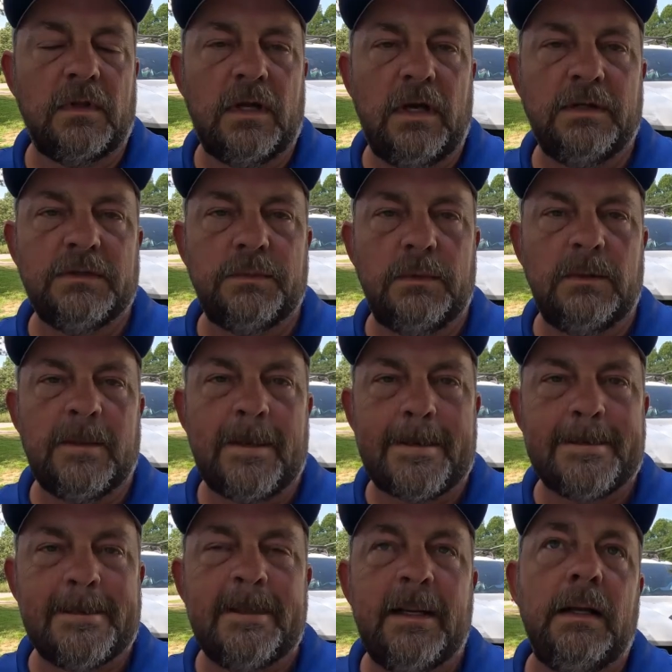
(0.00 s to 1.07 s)
the customer.
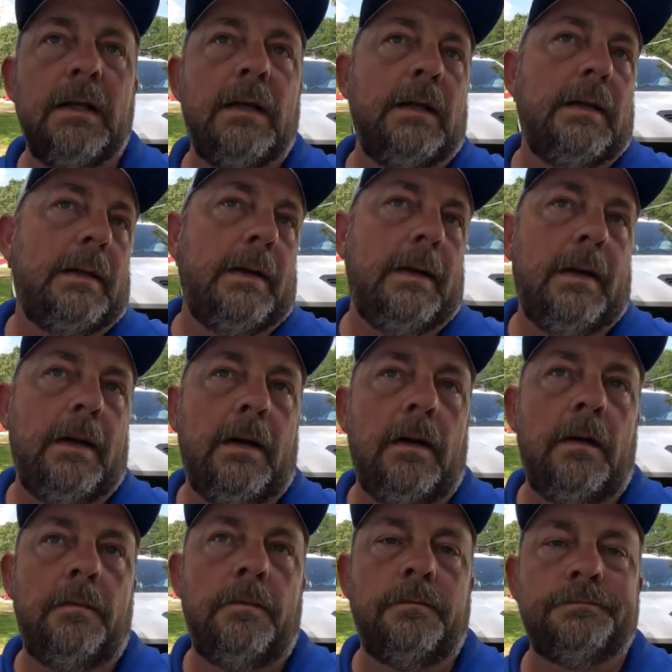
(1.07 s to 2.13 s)

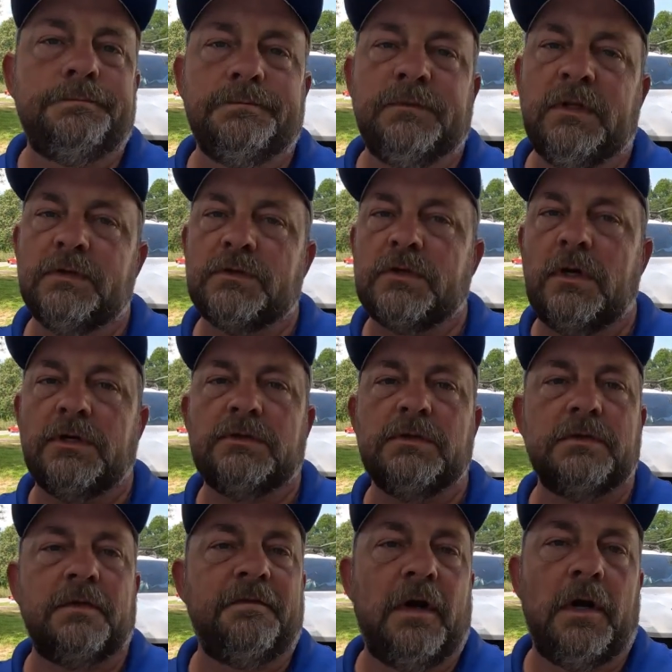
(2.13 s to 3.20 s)
The
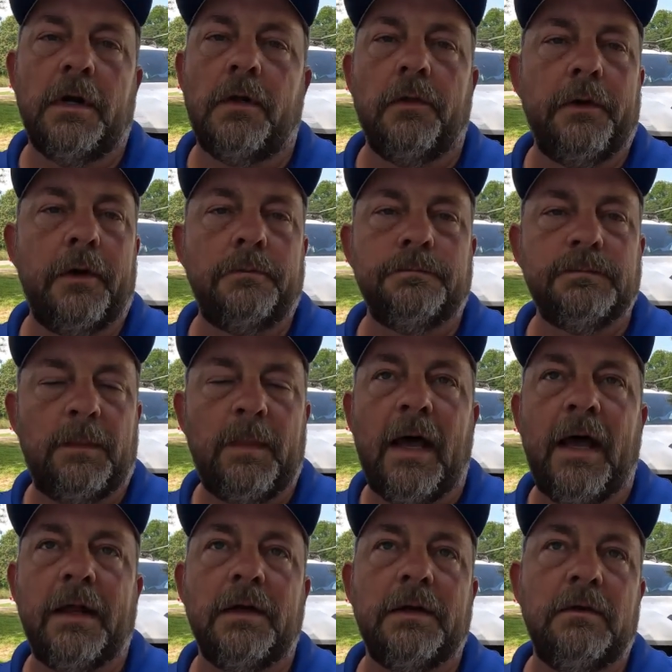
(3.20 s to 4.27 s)
instructions are very clear
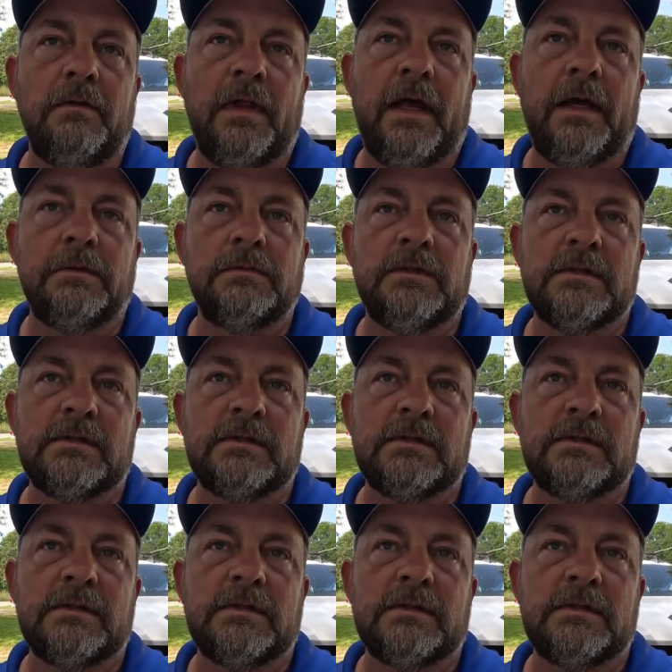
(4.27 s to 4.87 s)
about how to do that.